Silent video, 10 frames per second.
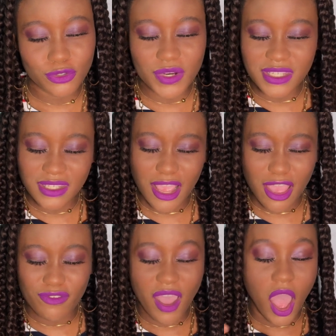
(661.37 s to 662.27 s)

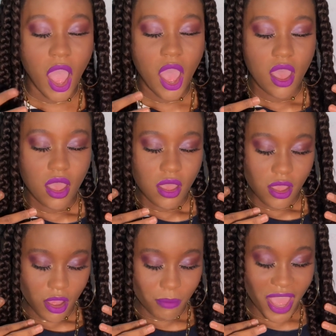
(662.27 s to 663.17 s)
receive
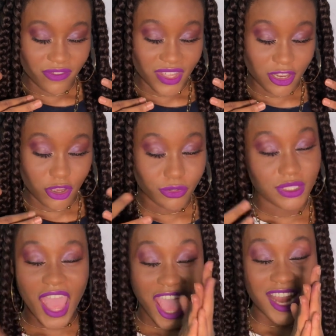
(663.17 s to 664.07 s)
my videos.
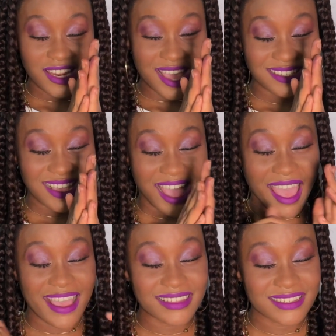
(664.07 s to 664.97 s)
And yes
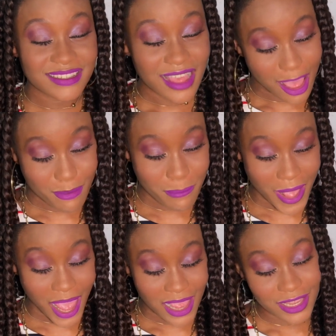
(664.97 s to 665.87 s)
guys, I'm
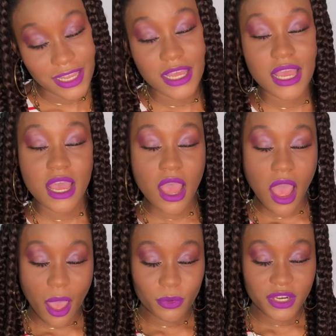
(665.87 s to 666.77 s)
back.
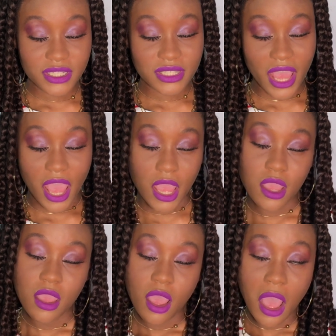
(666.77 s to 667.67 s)
I'm gonna stay.
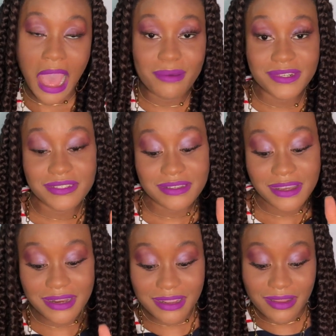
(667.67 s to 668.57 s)
I'm not
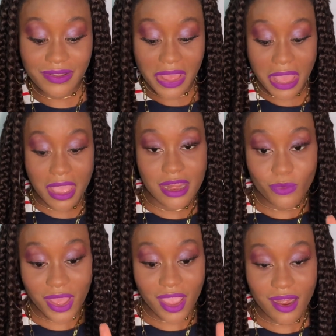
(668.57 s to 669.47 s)
gonna go
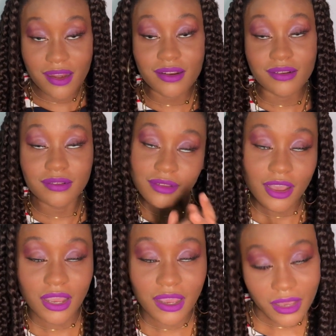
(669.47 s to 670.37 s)
anywhere.
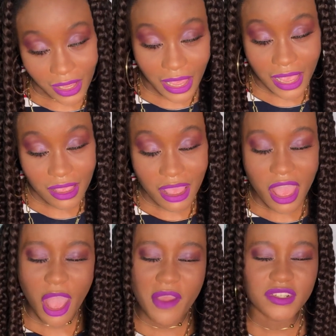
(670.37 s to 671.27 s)
Okay,
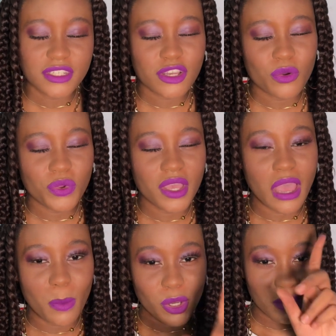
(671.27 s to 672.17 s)
every single week
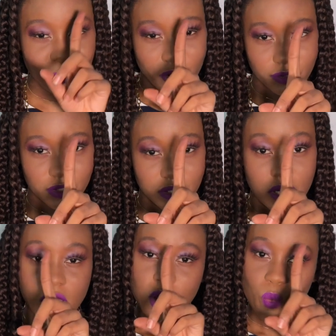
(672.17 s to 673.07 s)
I'm gonna post
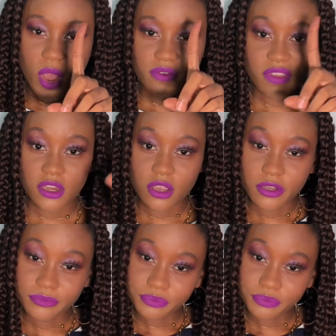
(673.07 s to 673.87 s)
one video